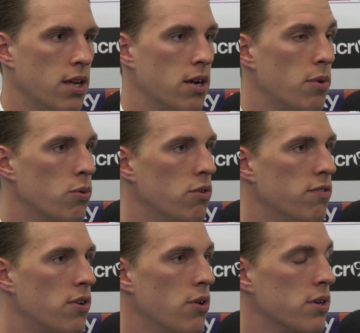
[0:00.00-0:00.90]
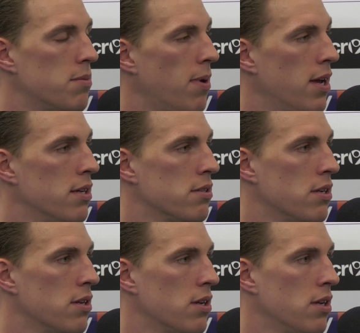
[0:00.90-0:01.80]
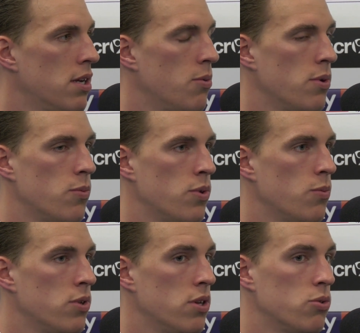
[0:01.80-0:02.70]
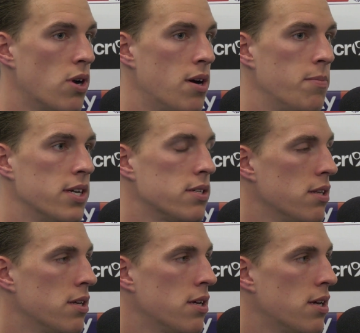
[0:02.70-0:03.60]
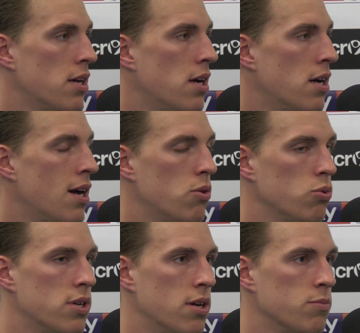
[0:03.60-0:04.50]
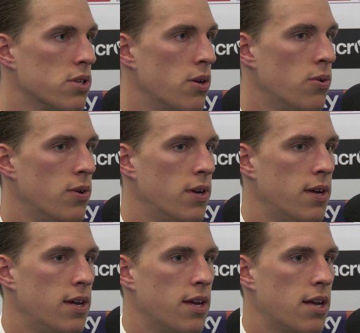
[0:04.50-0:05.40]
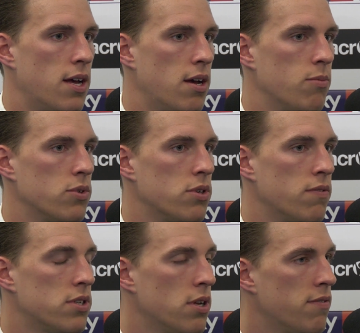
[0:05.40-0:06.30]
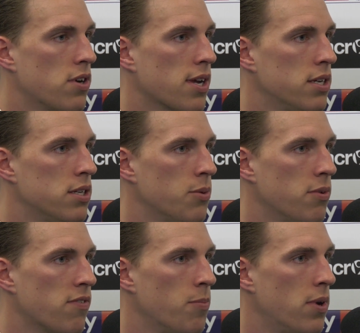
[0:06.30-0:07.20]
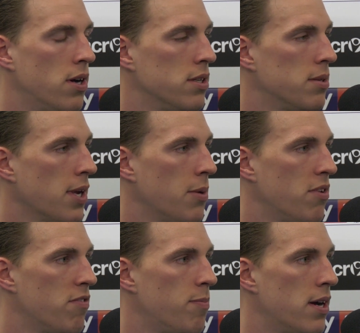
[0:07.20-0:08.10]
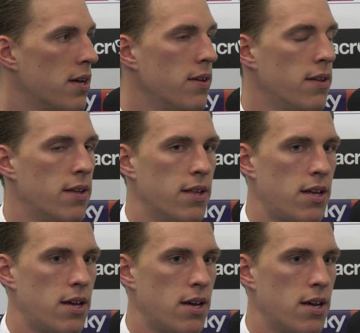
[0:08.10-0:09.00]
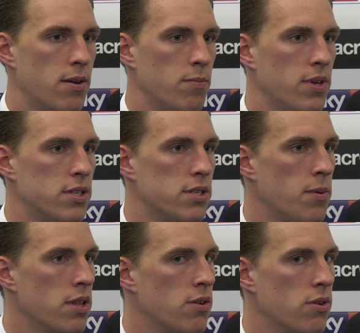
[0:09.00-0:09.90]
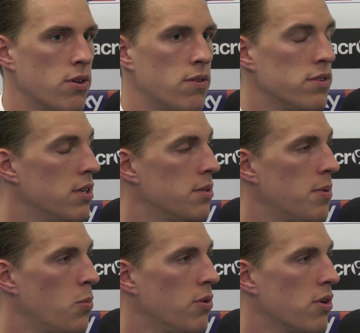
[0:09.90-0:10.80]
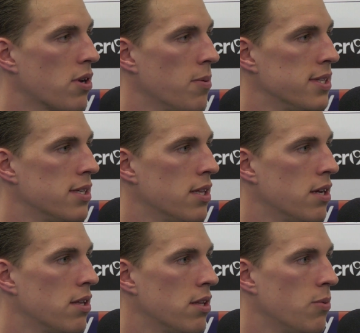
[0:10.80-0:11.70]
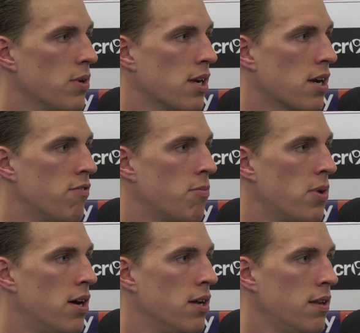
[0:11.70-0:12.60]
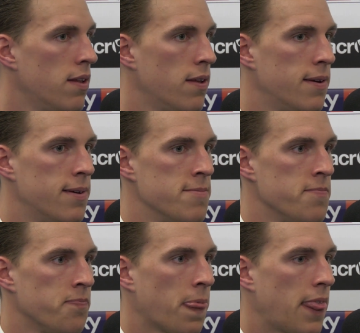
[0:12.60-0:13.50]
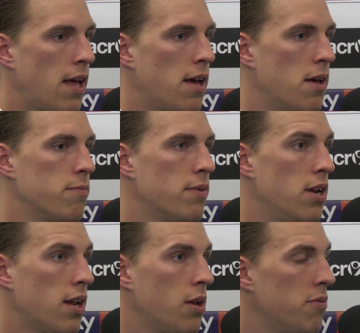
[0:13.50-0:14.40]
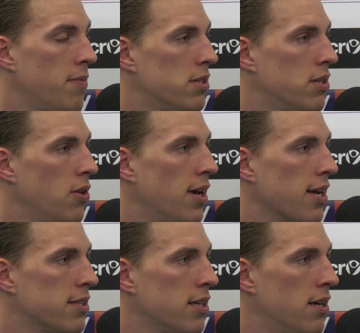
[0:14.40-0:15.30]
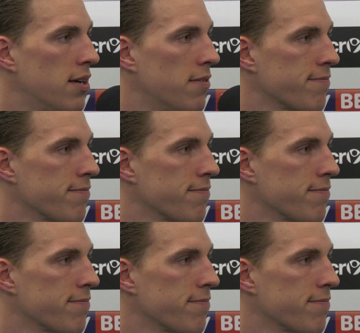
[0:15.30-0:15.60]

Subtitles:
You know, but we're all very honest players and you know, we do try our best at all times. So it's obviously another occasion that we've gone behind to begin with, but it's something that obviously has been well documented that we can come from behind. And luckily we've managed to do that again tonight.